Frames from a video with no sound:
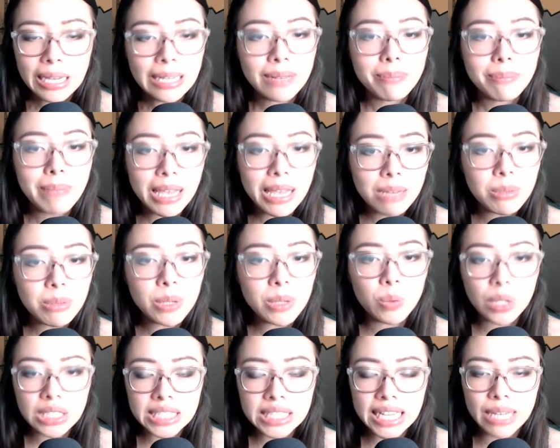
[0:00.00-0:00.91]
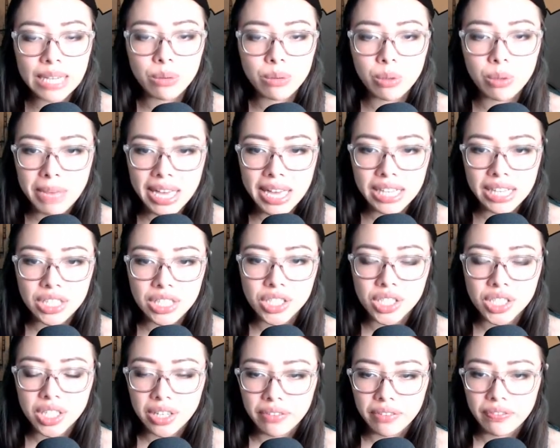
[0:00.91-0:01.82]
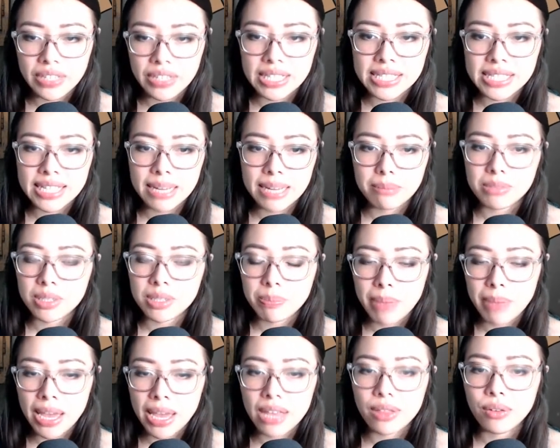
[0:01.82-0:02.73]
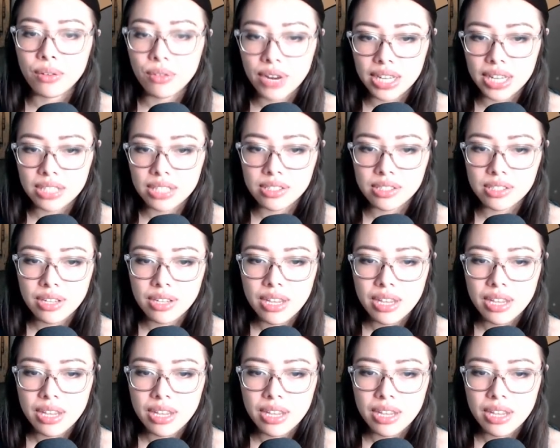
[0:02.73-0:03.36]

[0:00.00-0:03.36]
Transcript: Maybe one day we'll manage to convince them to pay the rent.